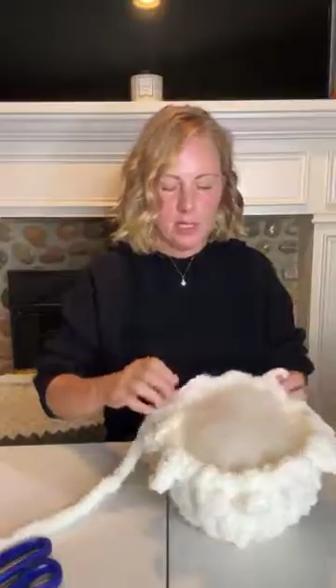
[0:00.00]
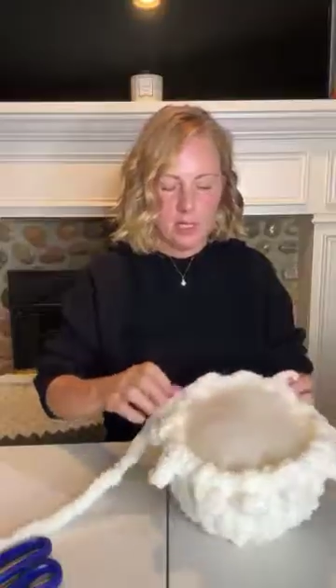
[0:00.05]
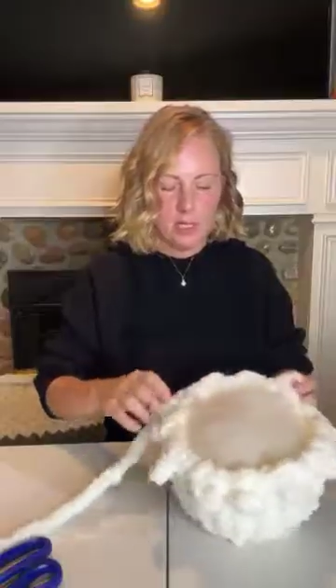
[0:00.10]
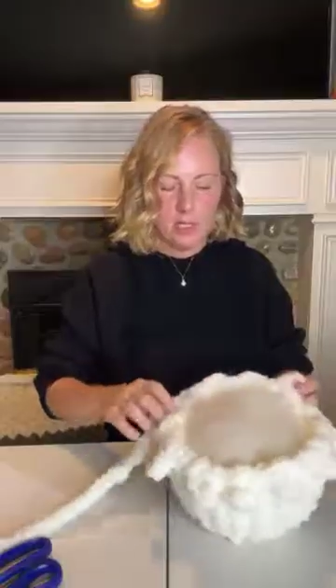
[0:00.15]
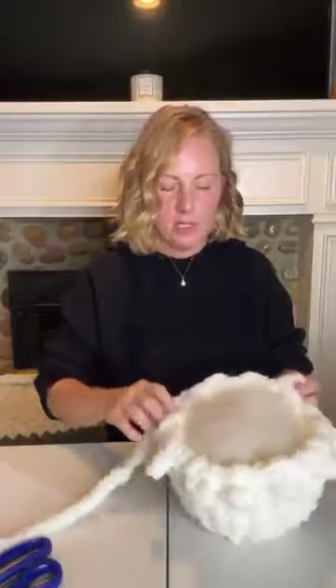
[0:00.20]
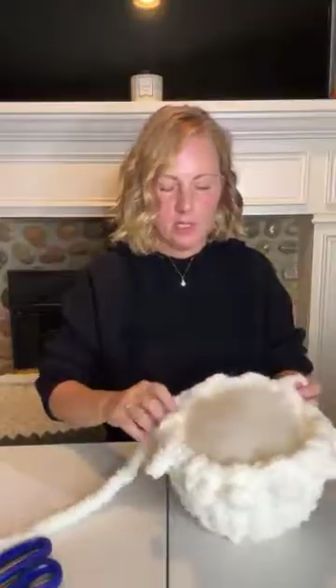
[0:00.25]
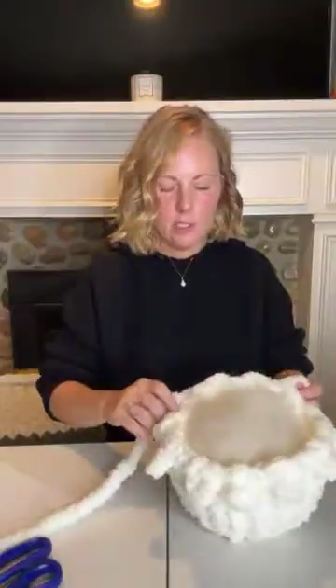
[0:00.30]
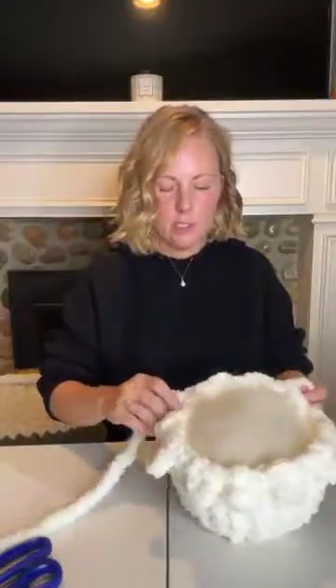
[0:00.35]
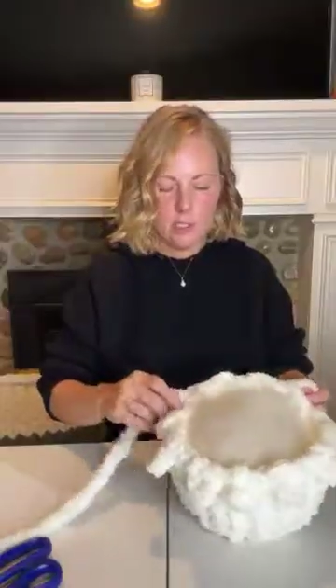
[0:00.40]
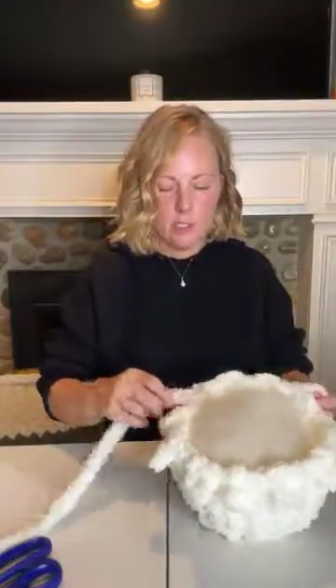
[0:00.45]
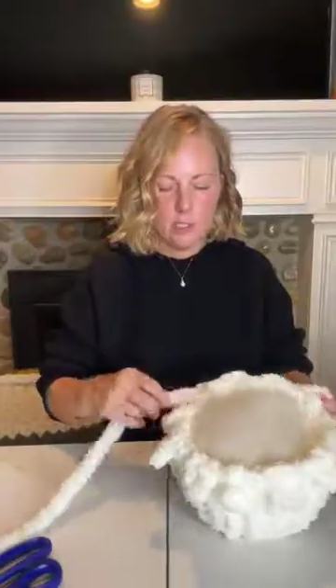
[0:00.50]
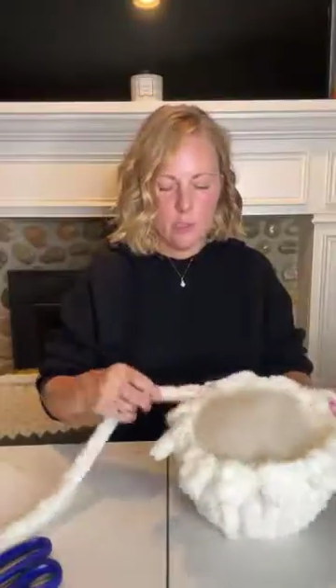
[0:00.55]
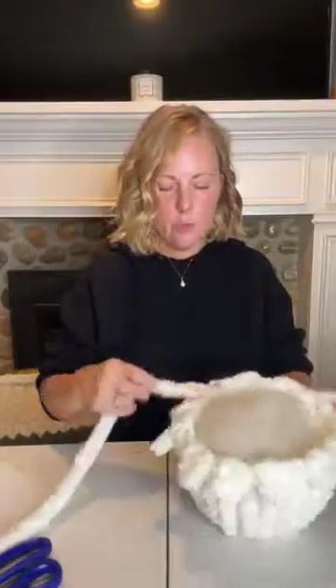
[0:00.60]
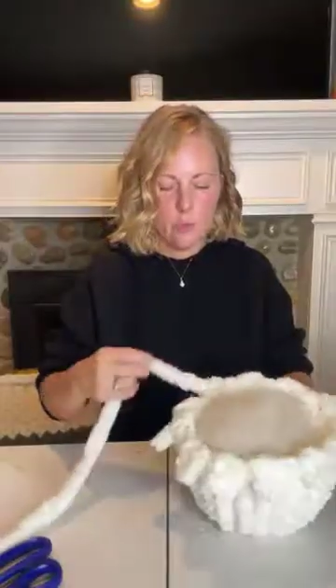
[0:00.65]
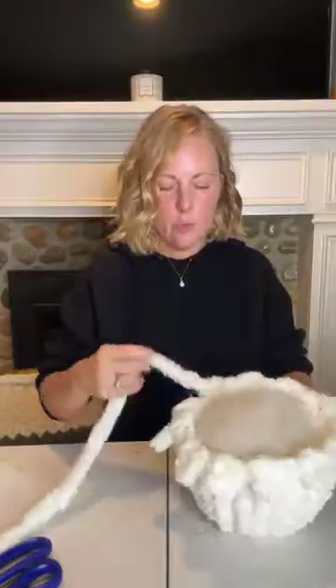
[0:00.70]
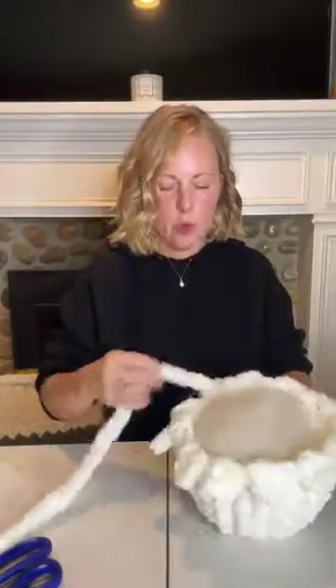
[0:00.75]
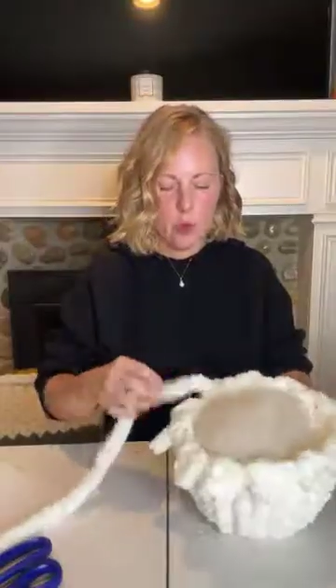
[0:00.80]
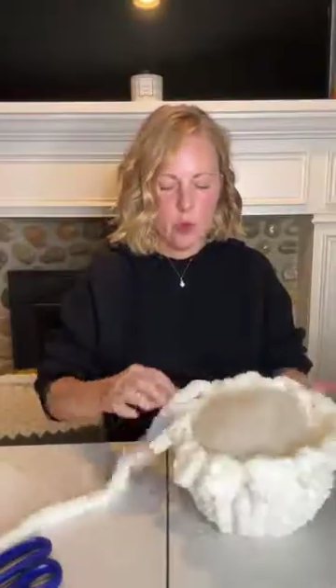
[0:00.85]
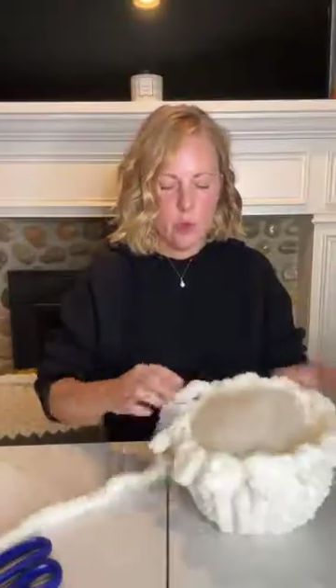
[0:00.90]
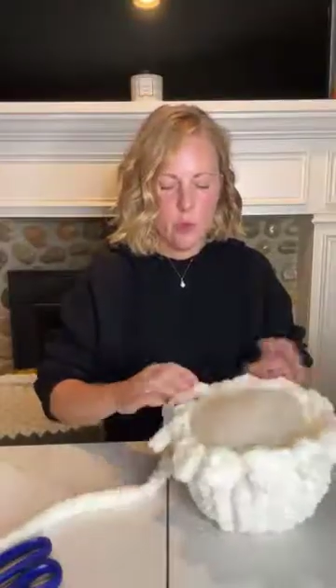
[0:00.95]
is
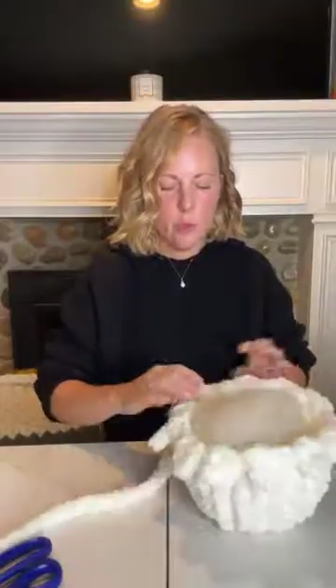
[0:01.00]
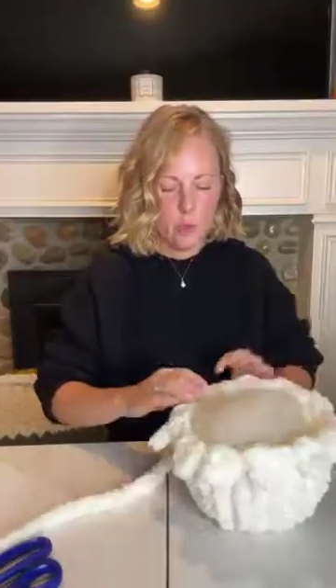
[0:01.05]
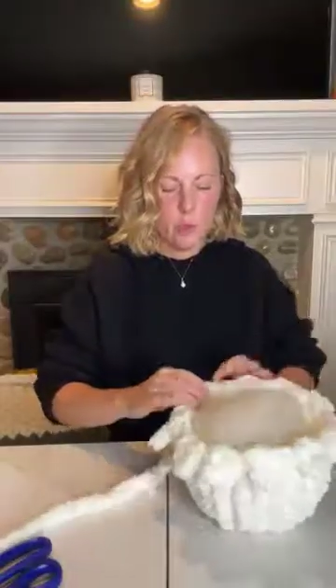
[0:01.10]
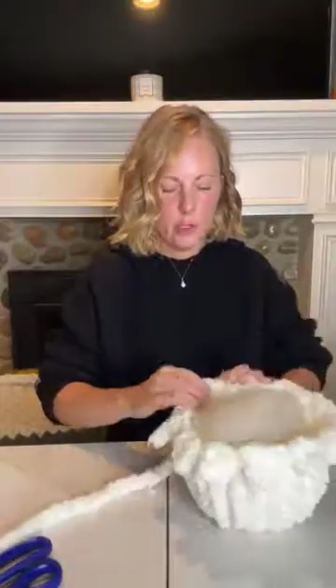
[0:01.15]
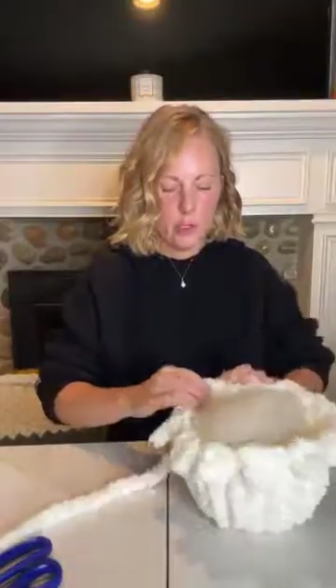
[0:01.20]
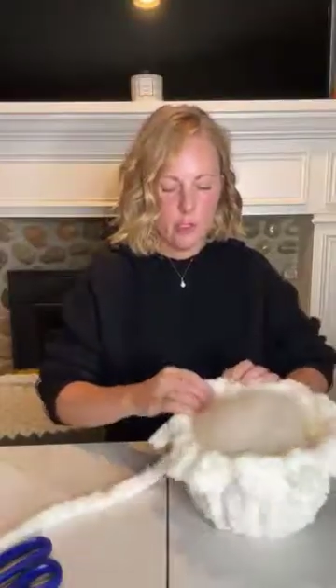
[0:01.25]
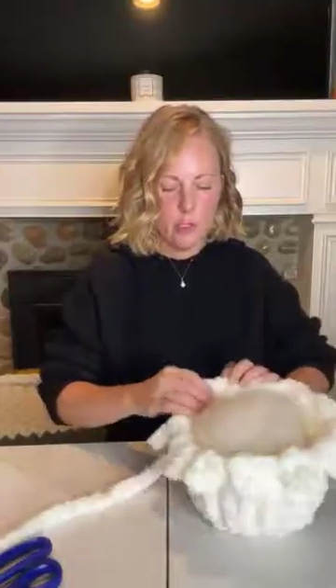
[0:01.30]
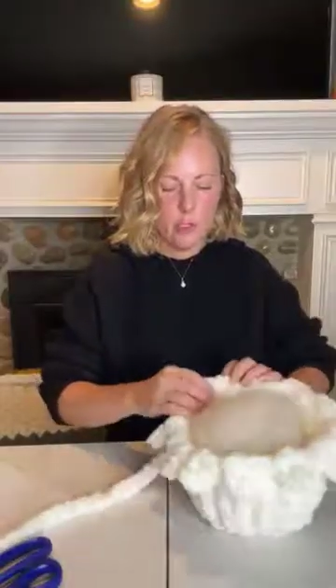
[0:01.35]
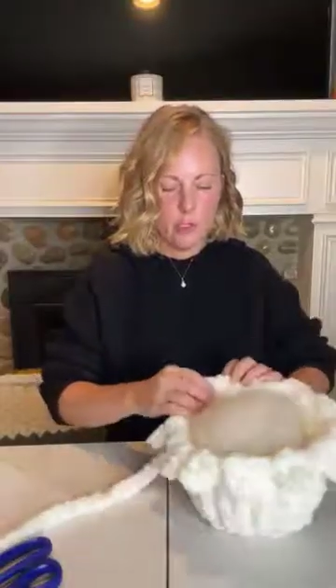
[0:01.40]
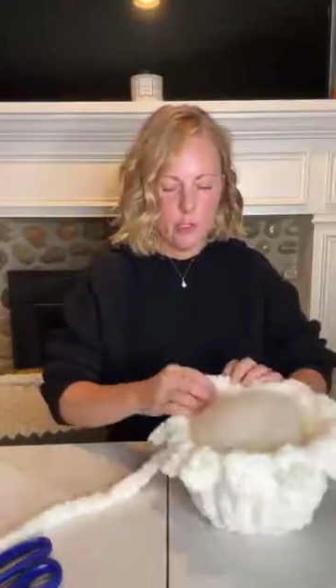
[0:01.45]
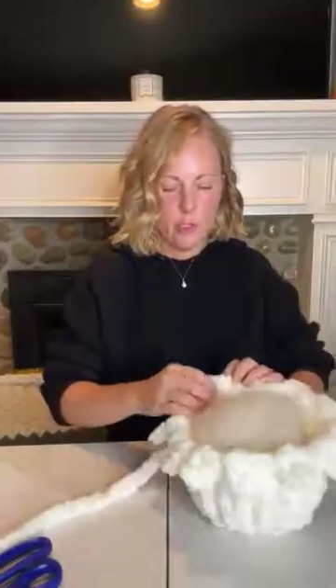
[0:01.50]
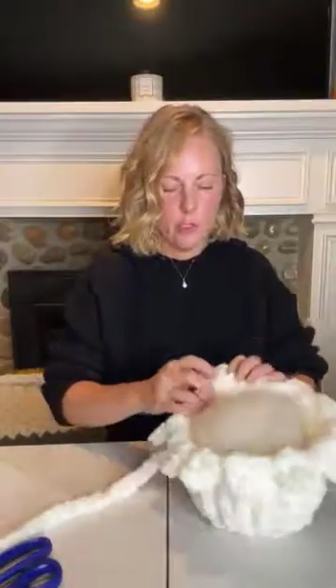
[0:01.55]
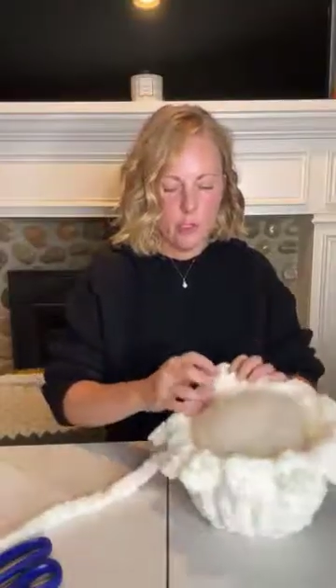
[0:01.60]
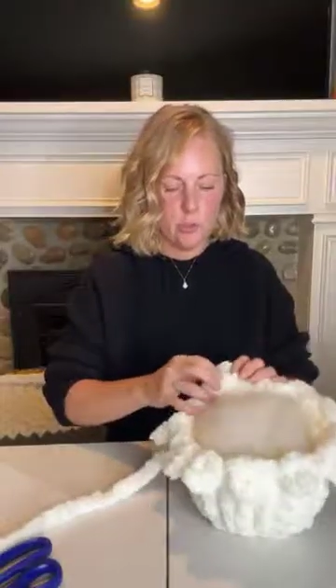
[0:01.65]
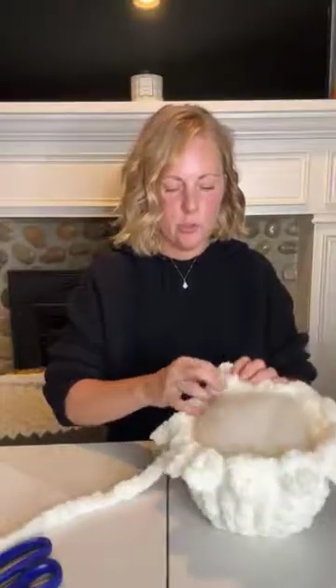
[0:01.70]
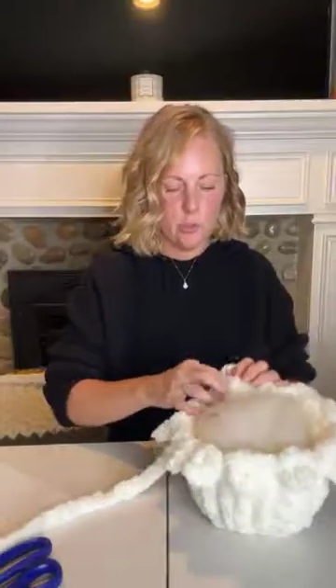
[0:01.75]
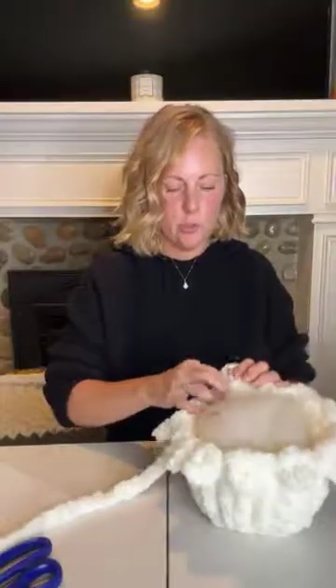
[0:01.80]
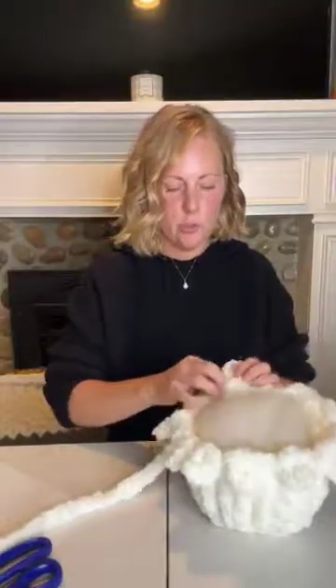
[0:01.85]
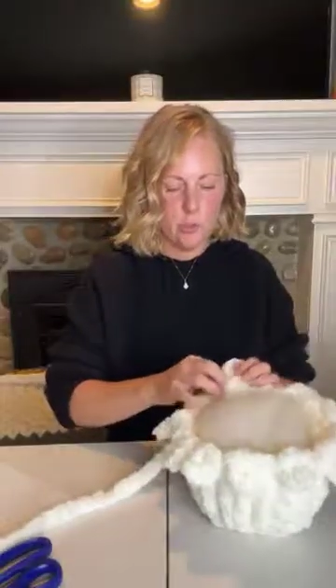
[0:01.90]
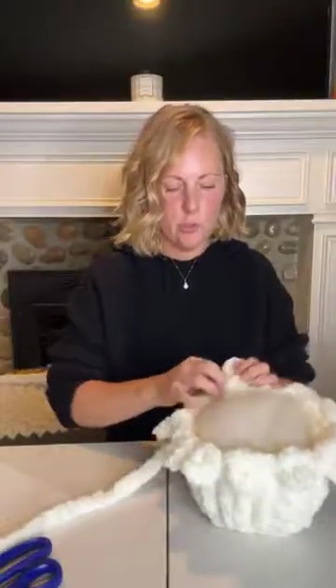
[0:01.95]
you're going
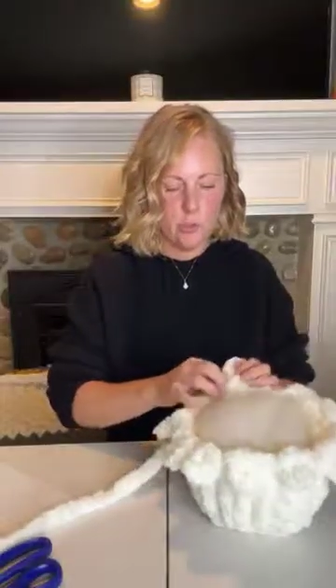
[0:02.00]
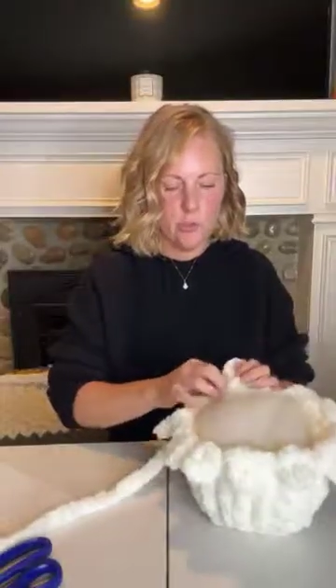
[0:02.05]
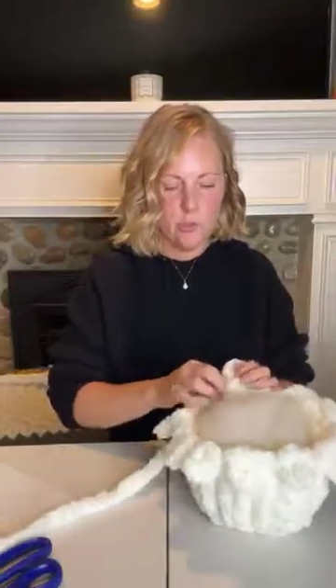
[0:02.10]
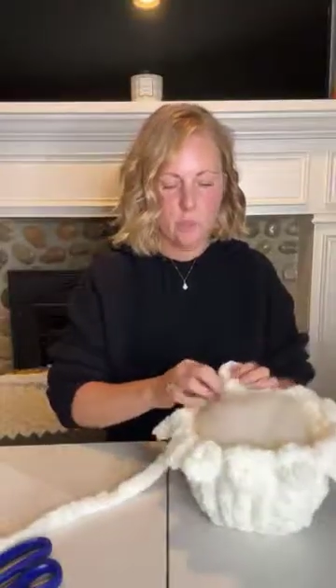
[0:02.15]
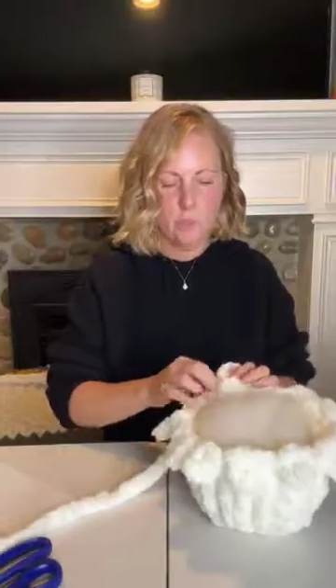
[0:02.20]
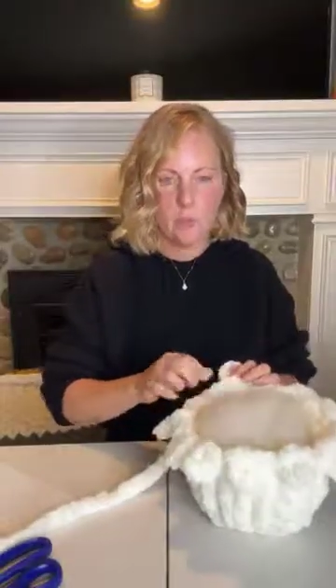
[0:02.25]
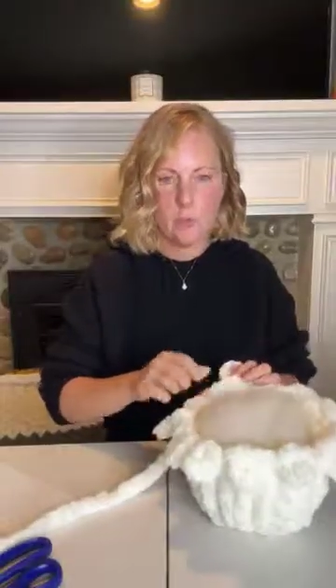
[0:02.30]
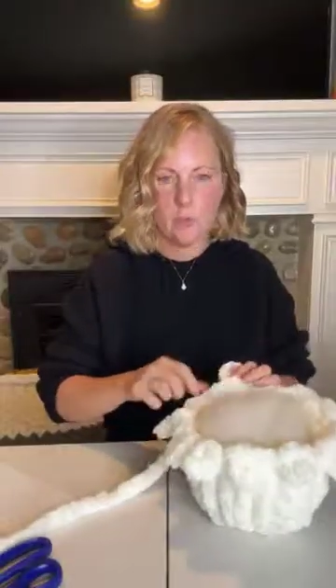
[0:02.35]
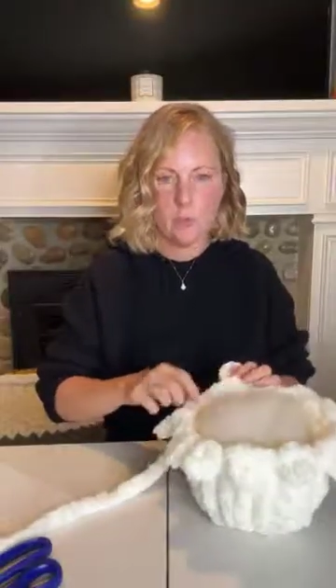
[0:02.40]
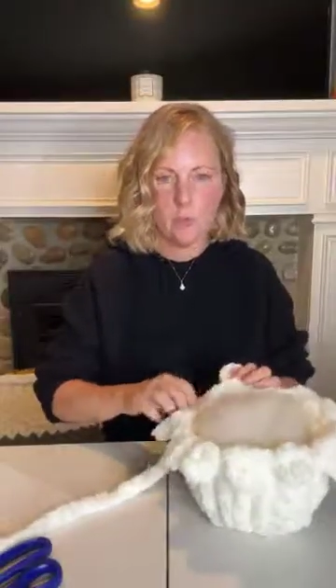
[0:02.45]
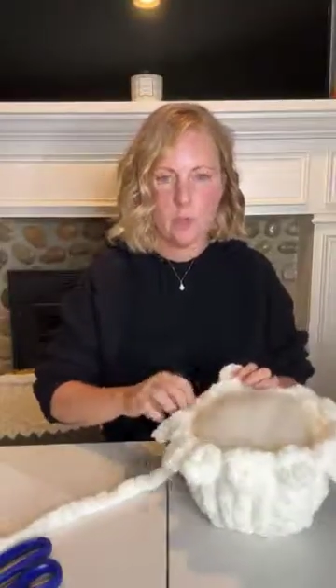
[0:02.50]
to